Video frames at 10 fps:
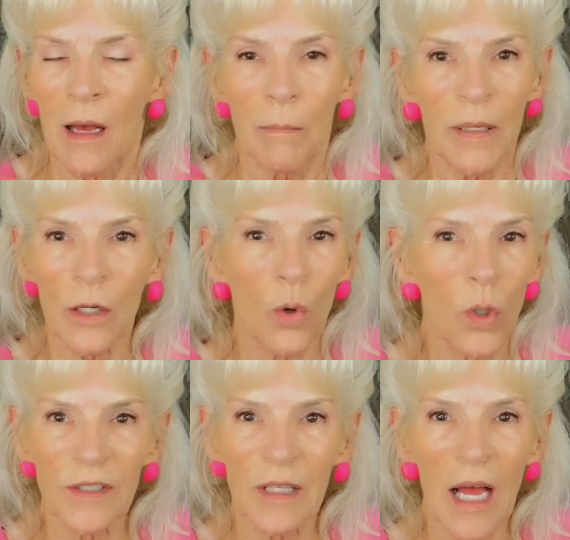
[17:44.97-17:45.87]
But of
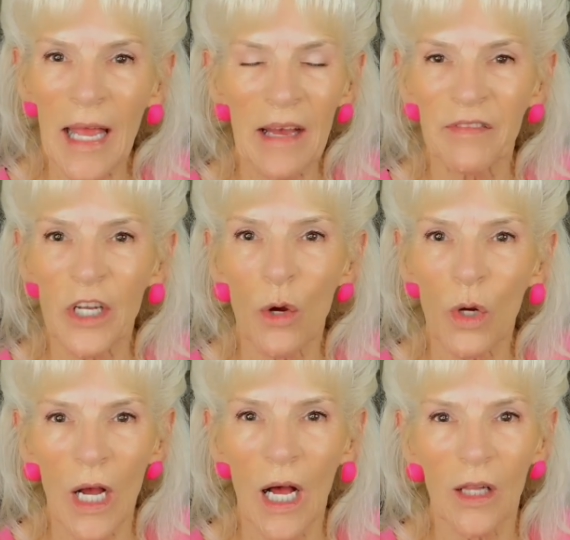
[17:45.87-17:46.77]
course, I have no
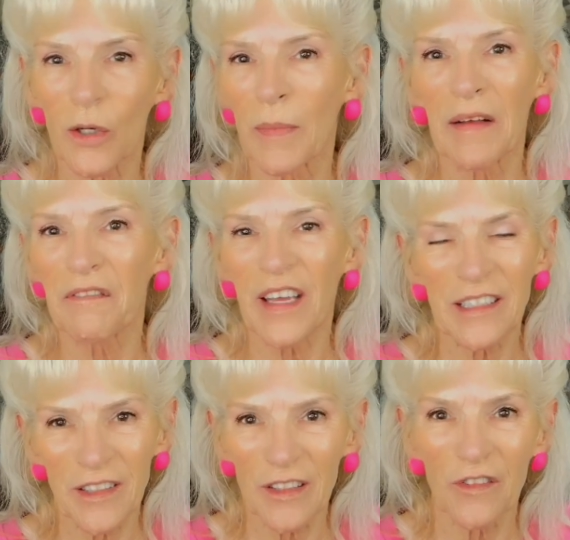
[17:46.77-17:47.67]
color. My
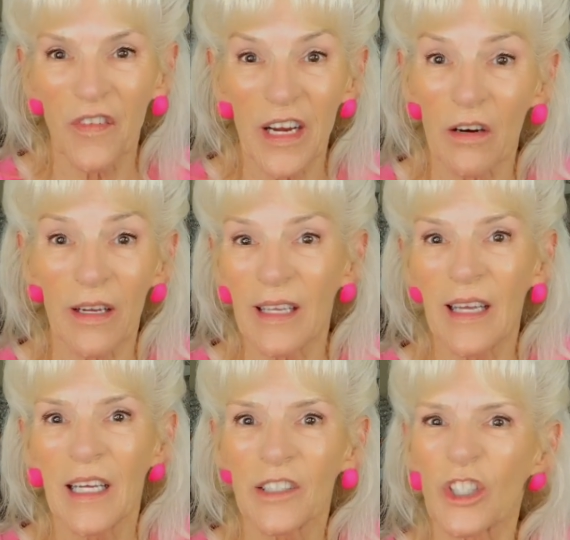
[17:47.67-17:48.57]
face is very
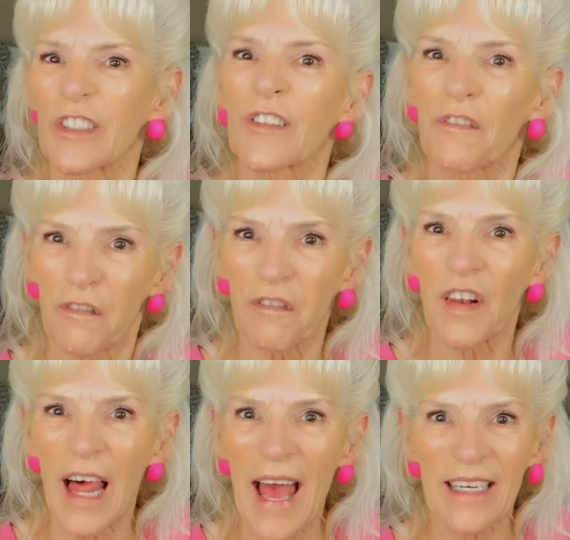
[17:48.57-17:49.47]
just
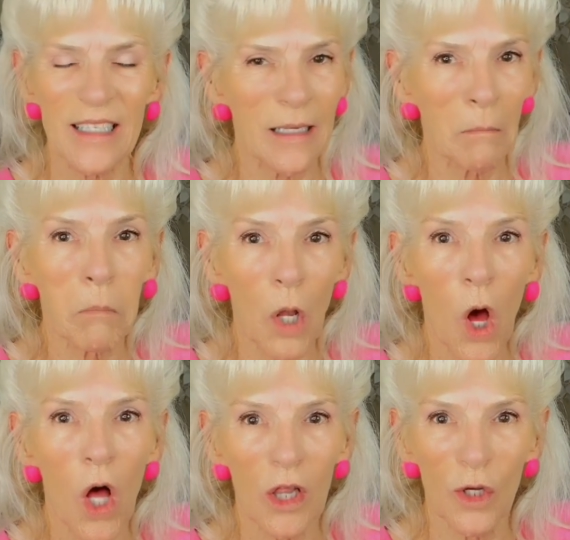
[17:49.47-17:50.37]
flat and
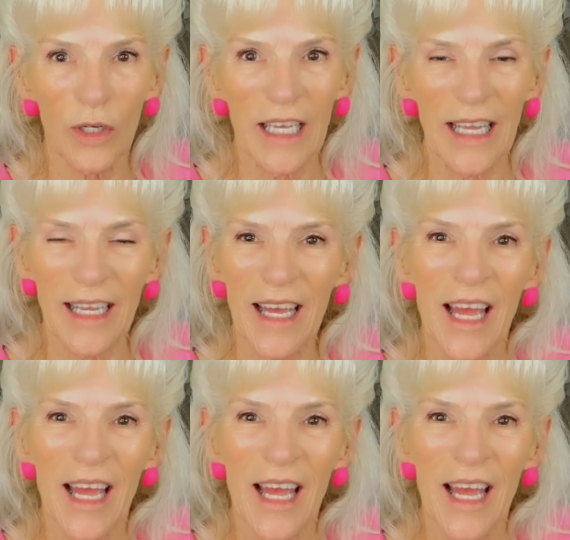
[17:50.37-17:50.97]
blah looking.